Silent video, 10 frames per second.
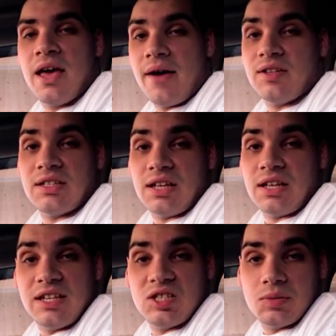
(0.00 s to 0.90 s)
have a dented
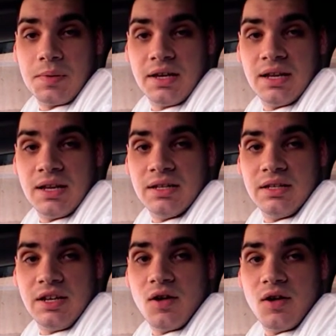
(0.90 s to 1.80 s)
license plate,
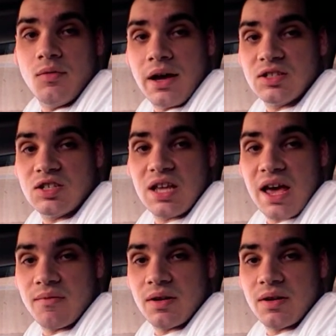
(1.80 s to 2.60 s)
and I can just